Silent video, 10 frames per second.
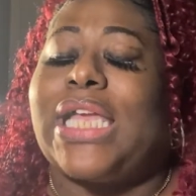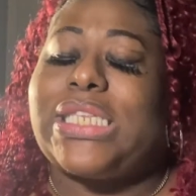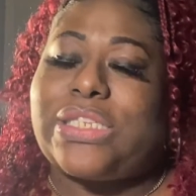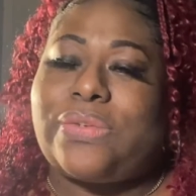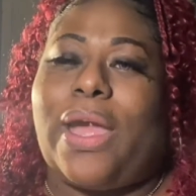
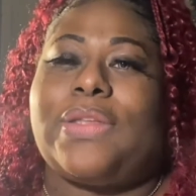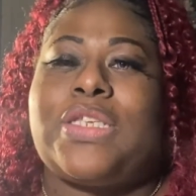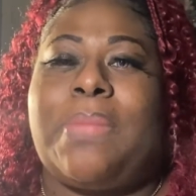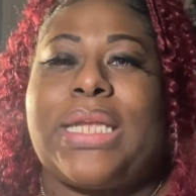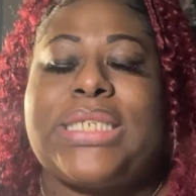and
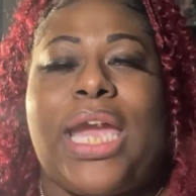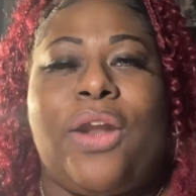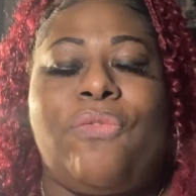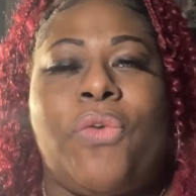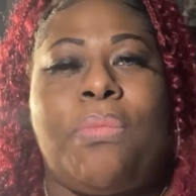subscribe to my
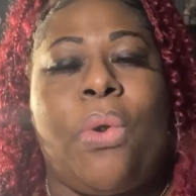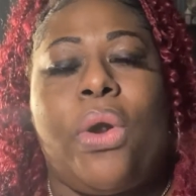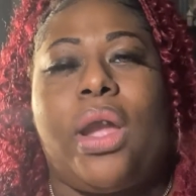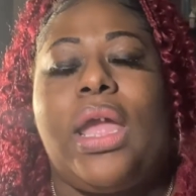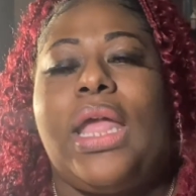channel
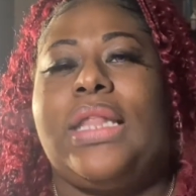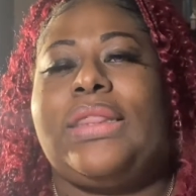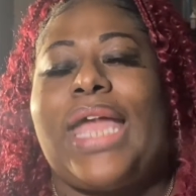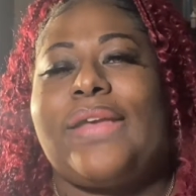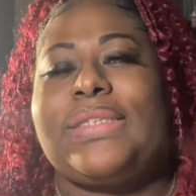for more
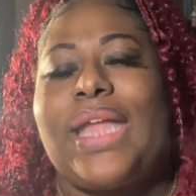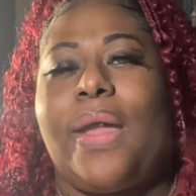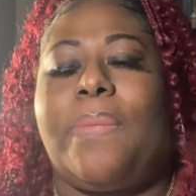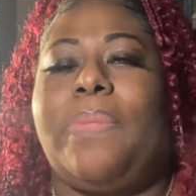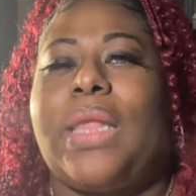
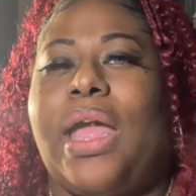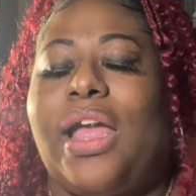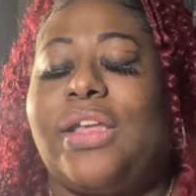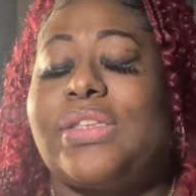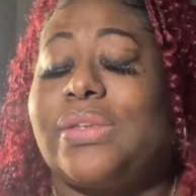lifestyle
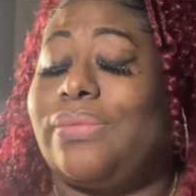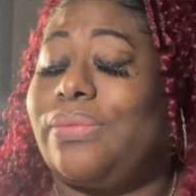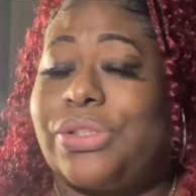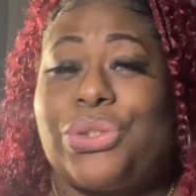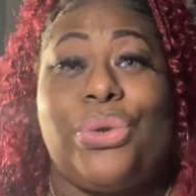vlogs,
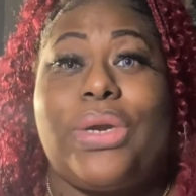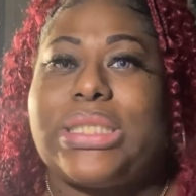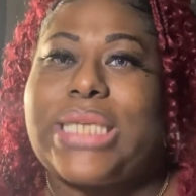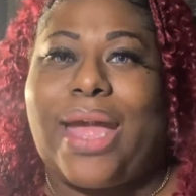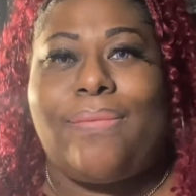
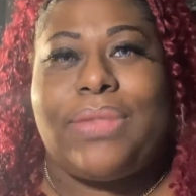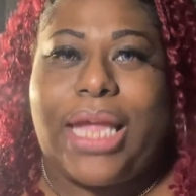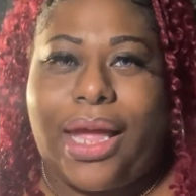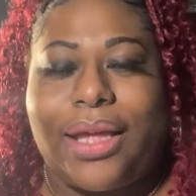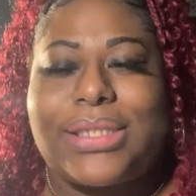story
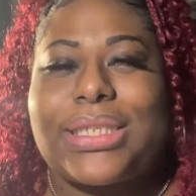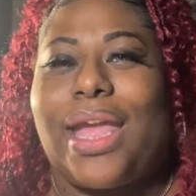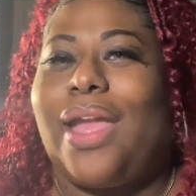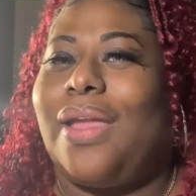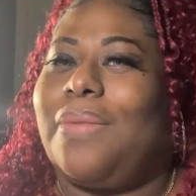time vlogs,